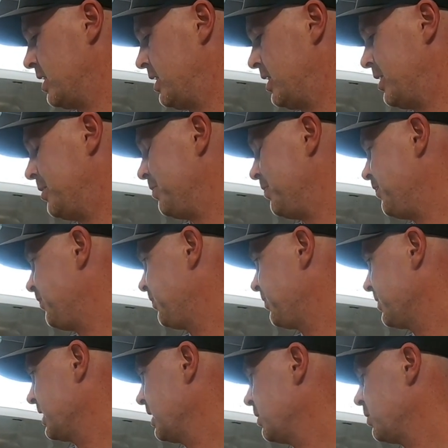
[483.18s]

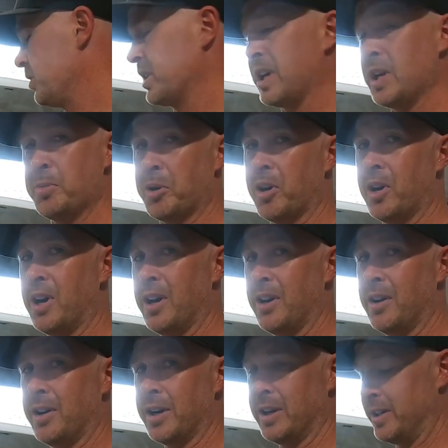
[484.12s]
we'll keep our eye
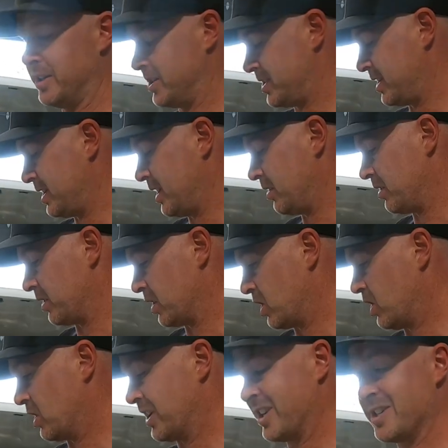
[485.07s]
on it and see how the
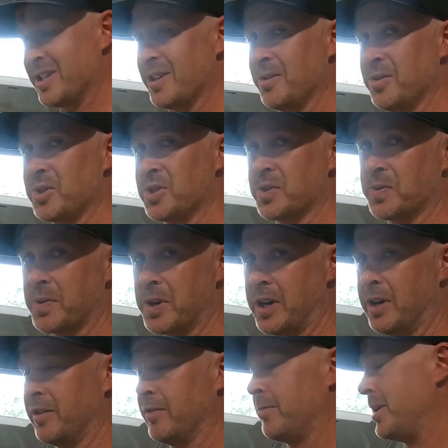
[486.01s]
car continues to
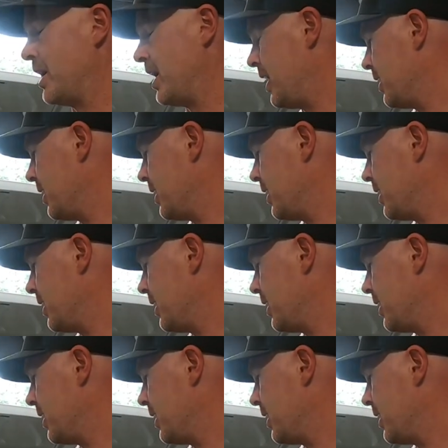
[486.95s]
run. If my